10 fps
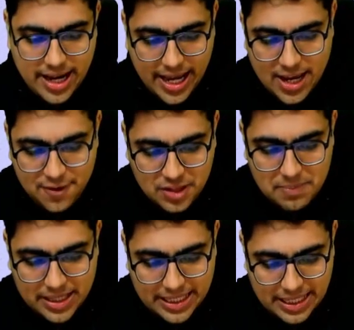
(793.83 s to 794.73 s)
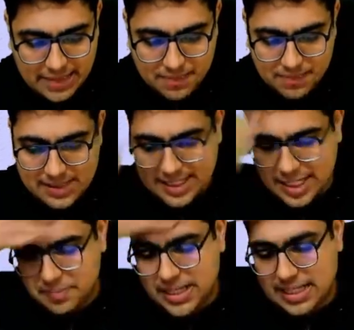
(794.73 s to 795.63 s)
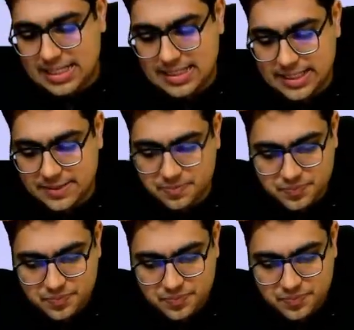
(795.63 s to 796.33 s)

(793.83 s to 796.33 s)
If the material misstatement is in